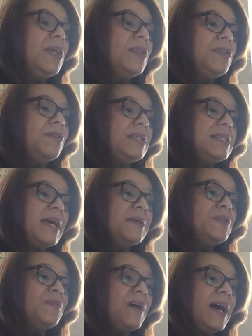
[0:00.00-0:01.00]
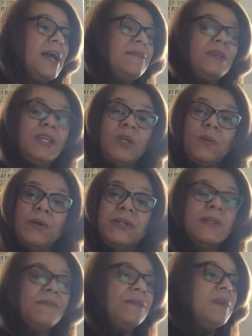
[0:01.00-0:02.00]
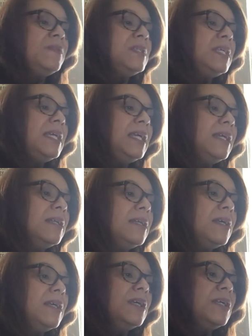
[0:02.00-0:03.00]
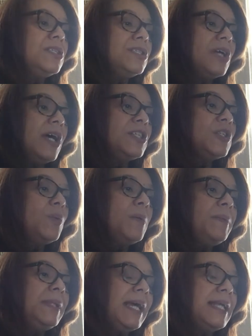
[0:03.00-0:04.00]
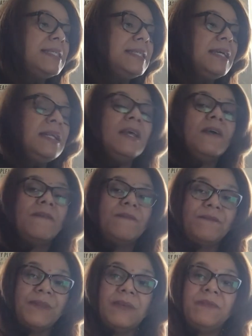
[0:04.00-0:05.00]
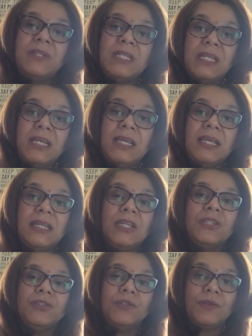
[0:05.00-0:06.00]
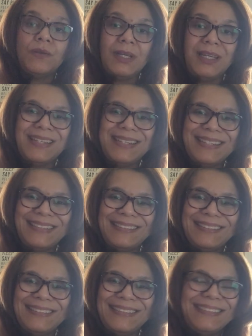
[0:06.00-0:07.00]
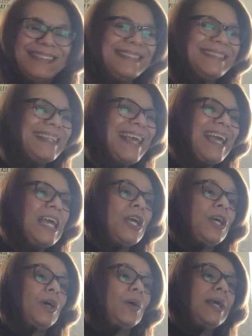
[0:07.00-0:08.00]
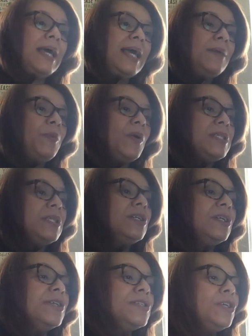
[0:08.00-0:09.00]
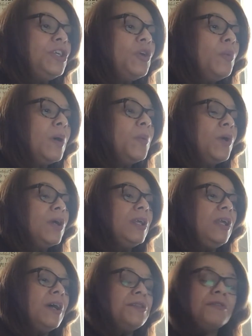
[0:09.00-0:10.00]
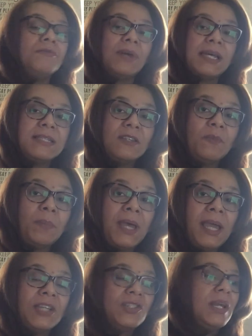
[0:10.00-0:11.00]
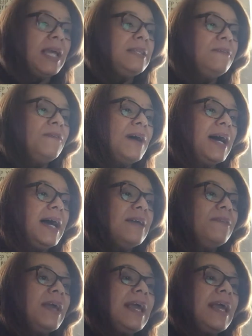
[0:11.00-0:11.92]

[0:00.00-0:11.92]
3 times 5 equals 15. Joshua planted 15 trees. Okay, boys and girls, so you are working on the rest of page 95